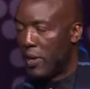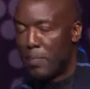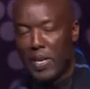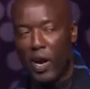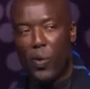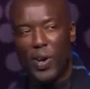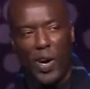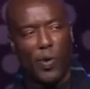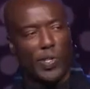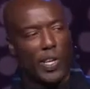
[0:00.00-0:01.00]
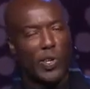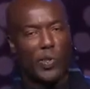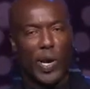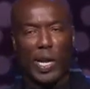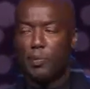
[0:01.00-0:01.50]
But how was I going
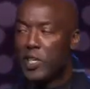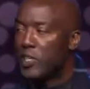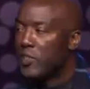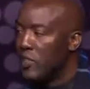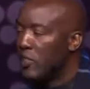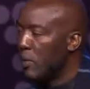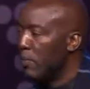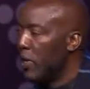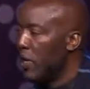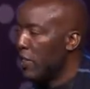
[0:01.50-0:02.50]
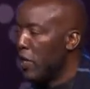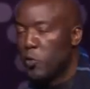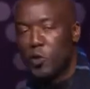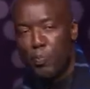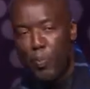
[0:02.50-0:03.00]
to help change a system that
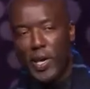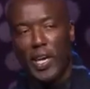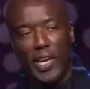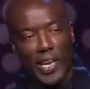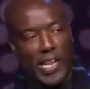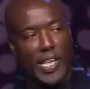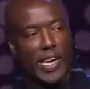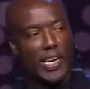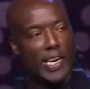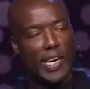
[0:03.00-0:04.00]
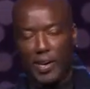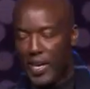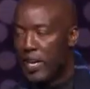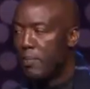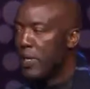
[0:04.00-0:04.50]
was bringing in younger
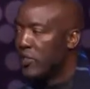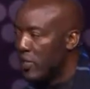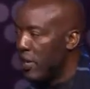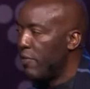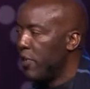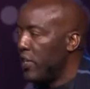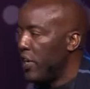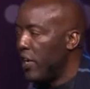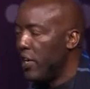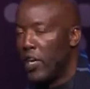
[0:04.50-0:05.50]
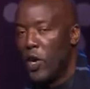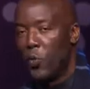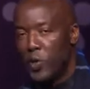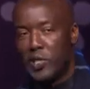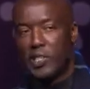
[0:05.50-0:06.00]
inmates every day
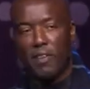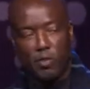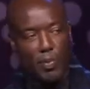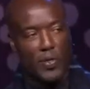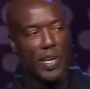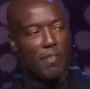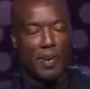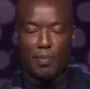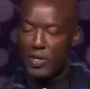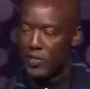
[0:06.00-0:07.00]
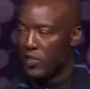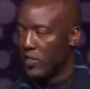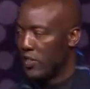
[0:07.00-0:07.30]
who deserved to be their families?